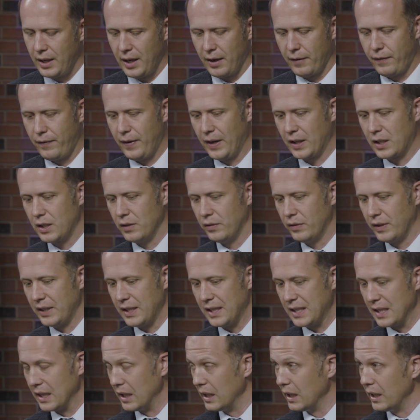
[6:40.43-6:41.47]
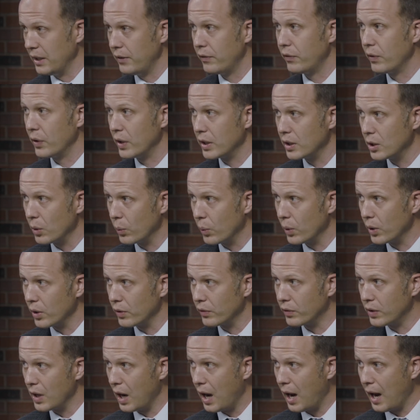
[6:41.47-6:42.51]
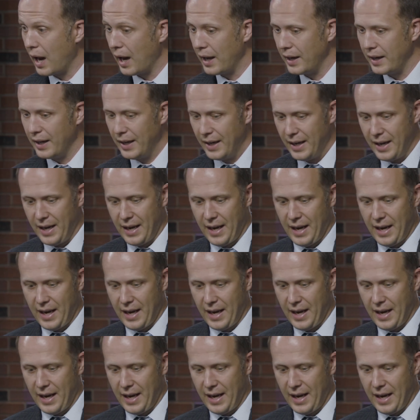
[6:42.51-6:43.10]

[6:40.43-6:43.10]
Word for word: effectively delivering the Word of God,